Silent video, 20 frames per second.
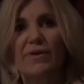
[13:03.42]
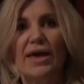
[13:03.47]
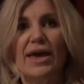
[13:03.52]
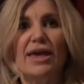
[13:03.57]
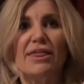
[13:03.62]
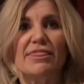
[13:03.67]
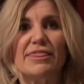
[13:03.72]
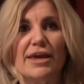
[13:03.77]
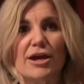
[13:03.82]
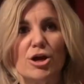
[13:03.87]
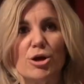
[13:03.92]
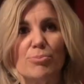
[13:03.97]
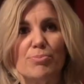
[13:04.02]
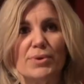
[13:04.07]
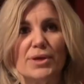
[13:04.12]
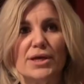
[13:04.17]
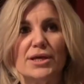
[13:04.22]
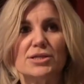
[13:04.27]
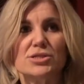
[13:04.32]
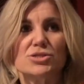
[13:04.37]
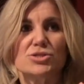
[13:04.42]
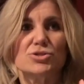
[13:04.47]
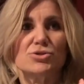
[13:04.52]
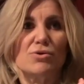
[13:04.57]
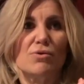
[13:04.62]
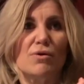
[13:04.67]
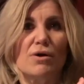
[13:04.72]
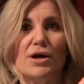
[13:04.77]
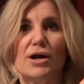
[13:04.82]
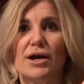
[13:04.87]
a therapist
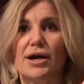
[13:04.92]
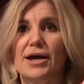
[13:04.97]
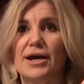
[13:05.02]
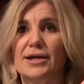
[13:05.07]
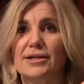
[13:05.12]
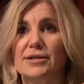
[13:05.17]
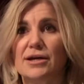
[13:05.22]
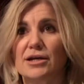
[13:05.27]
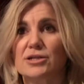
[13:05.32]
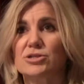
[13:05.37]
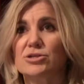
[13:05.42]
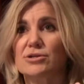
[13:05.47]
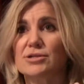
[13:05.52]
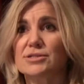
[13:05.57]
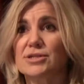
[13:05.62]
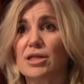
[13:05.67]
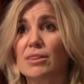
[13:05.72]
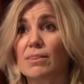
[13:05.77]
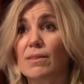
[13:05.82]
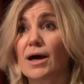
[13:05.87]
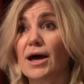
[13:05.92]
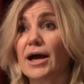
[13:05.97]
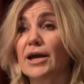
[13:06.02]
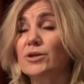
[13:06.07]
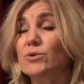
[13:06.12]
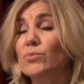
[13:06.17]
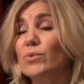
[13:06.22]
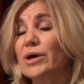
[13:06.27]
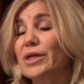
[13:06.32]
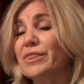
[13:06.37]
or a doctor is online
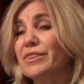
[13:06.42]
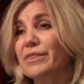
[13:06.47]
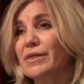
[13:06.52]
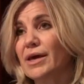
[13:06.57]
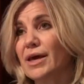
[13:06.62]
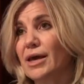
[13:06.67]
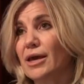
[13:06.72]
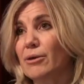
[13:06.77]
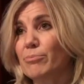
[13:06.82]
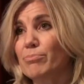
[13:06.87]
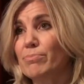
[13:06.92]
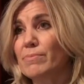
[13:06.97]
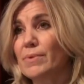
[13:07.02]
with a